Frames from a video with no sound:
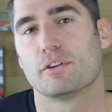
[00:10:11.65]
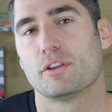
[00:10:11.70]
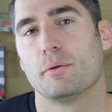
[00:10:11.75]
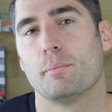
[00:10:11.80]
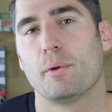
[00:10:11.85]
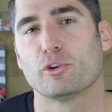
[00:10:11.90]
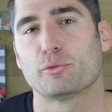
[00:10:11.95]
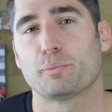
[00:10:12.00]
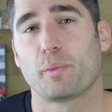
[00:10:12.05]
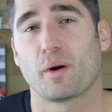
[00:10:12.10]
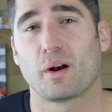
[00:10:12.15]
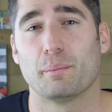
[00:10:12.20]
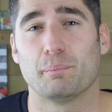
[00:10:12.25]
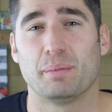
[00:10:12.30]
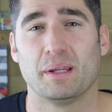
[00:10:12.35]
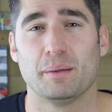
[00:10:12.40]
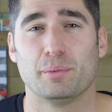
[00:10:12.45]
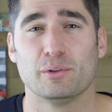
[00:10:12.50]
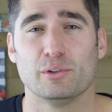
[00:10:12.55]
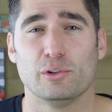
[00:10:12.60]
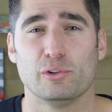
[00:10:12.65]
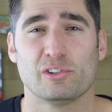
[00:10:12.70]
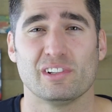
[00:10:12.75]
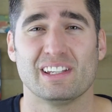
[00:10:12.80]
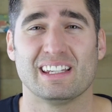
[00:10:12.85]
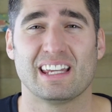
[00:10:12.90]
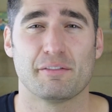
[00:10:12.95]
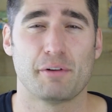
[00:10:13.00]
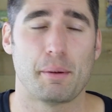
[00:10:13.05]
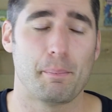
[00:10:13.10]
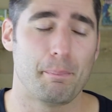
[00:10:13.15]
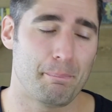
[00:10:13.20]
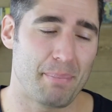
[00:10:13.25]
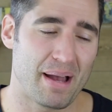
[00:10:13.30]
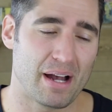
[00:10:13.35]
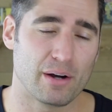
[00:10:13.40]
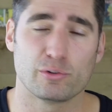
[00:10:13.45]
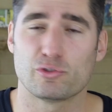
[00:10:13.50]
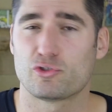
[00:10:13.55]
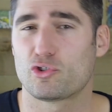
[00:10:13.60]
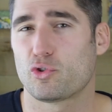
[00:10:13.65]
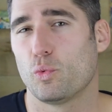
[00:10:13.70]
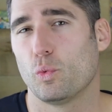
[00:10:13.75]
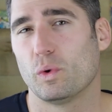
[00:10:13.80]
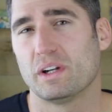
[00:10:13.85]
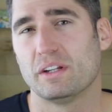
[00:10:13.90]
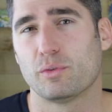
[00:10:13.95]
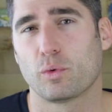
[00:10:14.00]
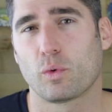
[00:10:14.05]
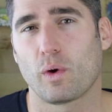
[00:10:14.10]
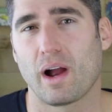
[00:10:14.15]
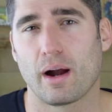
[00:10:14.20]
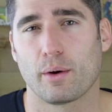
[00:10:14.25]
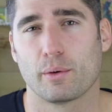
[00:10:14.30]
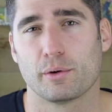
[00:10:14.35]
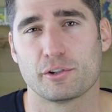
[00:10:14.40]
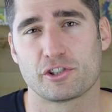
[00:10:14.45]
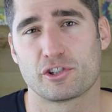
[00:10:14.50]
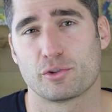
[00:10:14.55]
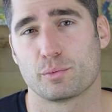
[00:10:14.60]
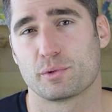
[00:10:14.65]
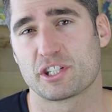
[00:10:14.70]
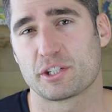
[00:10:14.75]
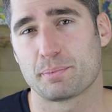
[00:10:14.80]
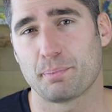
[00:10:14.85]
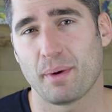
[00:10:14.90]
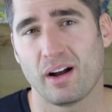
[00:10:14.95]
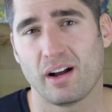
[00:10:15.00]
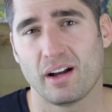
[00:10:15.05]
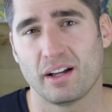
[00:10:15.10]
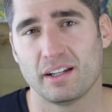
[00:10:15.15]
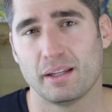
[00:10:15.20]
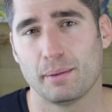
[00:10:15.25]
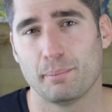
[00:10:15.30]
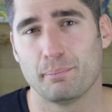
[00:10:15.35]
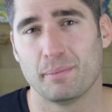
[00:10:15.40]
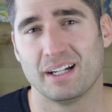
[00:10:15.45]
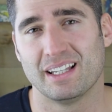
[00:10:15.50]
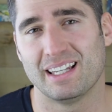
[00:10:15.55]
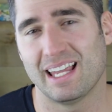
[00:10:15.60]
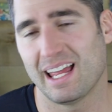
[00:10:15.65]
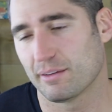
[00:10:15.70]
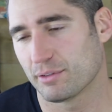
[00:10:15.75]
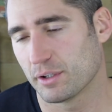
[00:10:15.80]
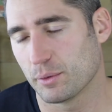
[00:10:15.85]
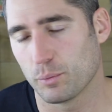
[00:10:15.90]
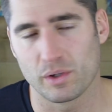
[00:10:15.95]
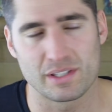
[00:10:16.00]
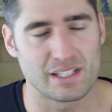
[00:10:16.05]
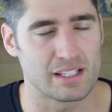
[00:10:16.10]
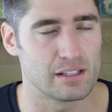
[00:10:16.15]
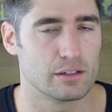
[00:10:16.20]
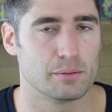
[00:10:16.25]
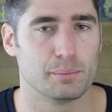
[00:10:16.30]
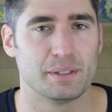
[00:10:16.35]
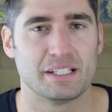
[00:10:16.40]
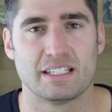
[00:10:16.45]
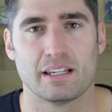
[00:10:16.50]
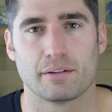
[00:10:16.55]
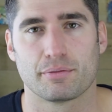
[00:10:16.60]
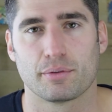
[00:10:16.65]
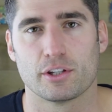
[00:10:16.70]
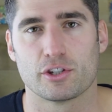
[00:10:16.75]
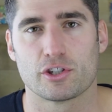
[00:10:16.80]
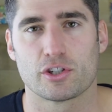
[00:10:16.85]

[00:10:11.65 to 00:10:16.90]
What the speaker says: the most part, people usually give about 24 hours to respond, but everyone's a little bit different.